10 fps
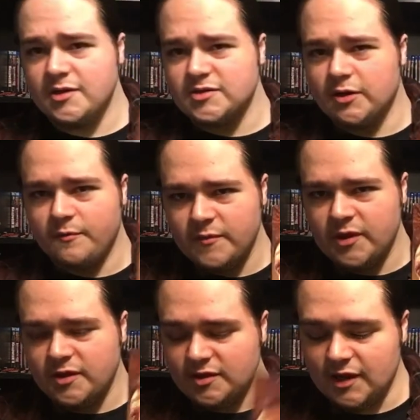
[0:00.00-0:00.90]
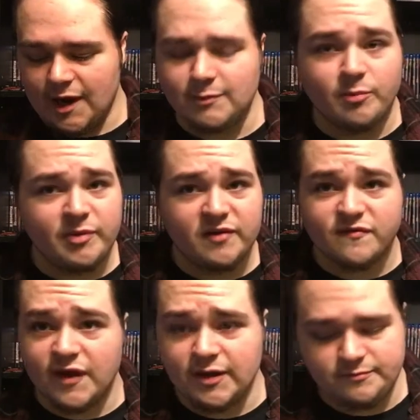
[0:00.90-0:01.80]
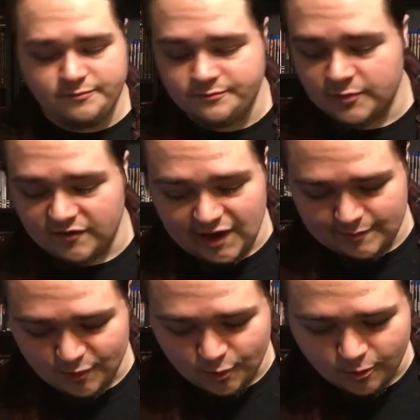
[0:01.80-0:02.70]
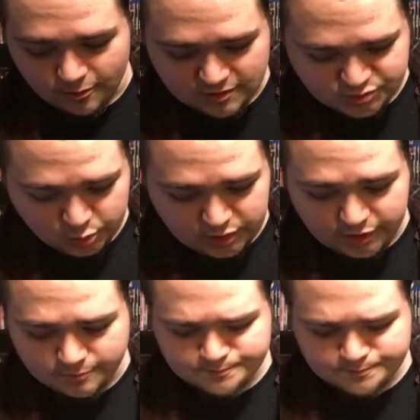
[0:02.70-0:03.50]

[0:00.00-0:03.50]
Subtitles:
So, yeah, I'm a big fan of Hammer horror as well.